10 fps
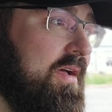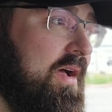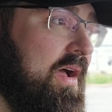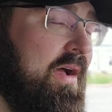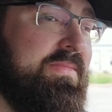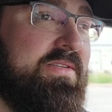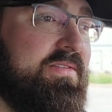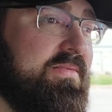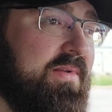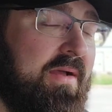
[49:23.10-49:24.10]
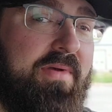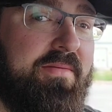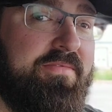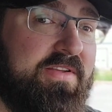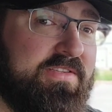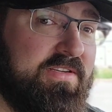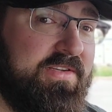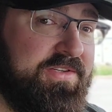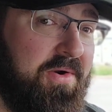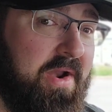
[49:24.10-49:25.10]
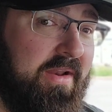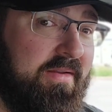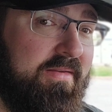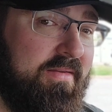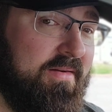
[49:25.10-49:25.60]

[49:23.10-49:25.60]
I, I'm just I'm I'm physically trained,